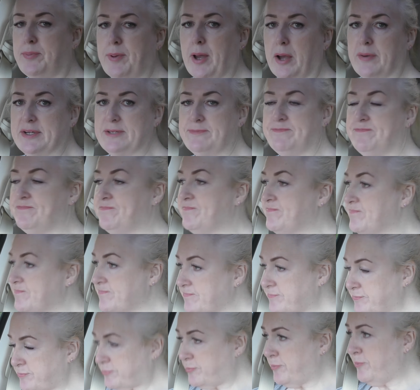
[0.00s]
Power,
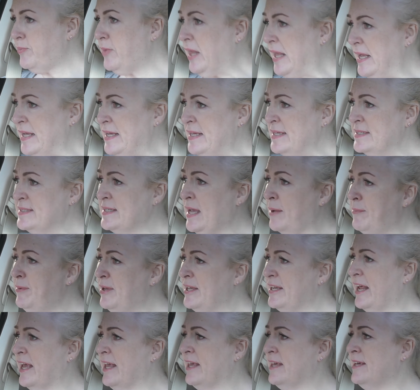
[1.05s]
uh, Sammy
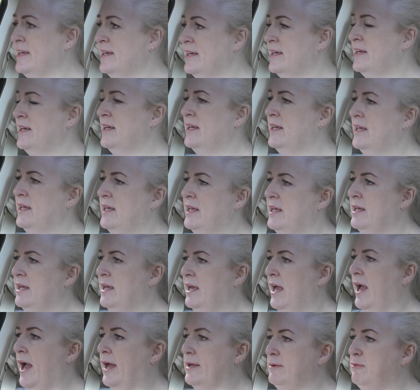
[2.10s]
and I,
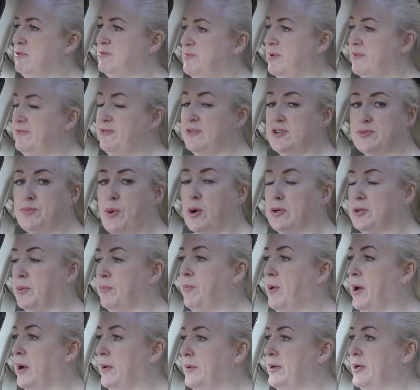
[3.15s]
and it was my first Body
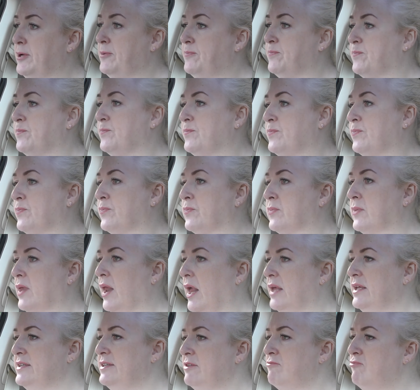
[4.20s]
Power.
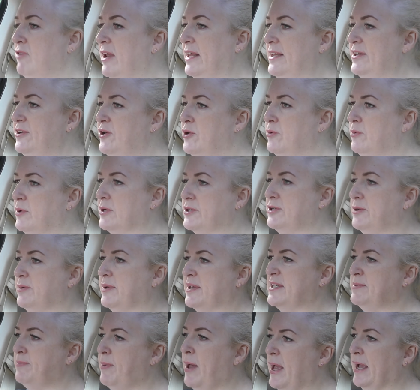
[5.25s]
I didn't really know what to
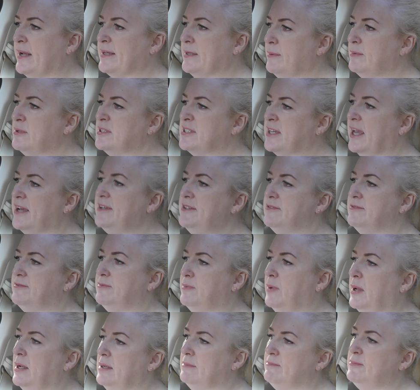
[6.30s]
expect. I was kind of,
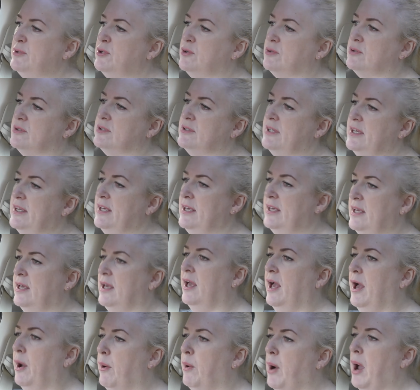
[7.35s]
well, no,
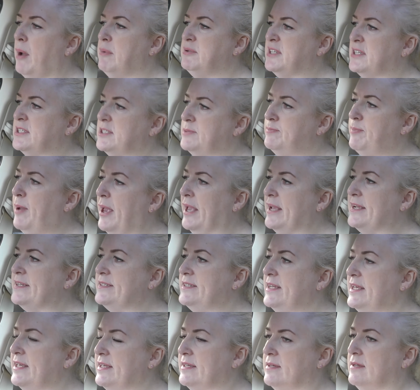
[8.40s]
I was
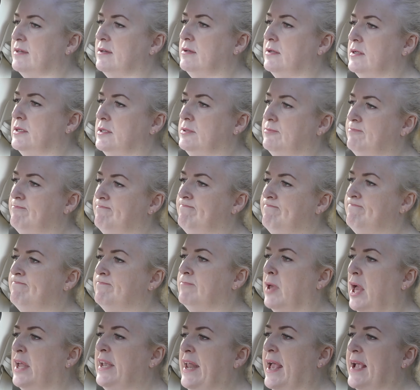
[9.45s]
expecting um,
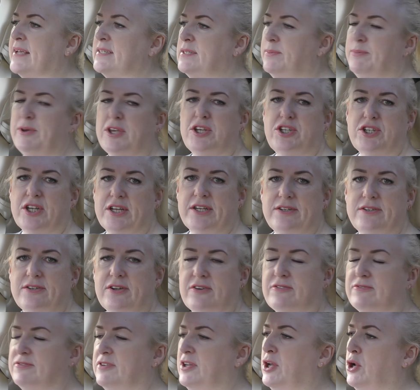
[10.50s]
an exhibition
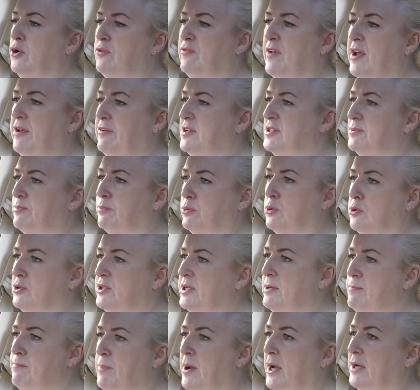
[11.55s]
of, you know, various
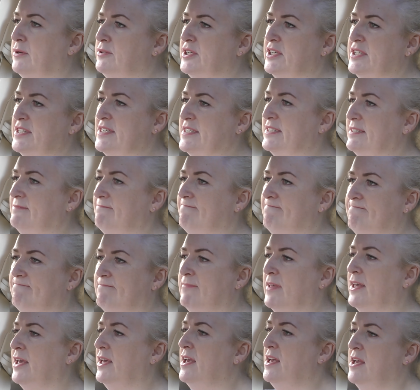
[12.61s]
protein powders and
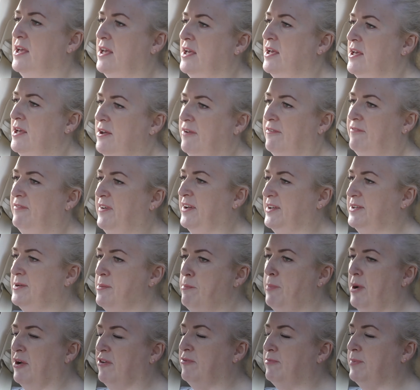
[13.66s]
fit
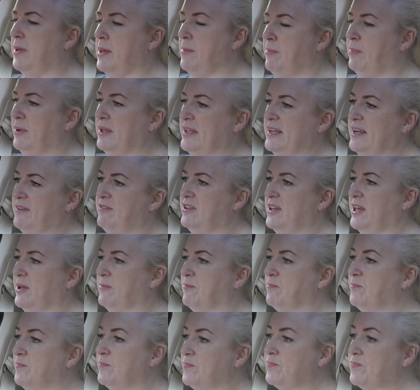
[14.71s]
and buff people and everything.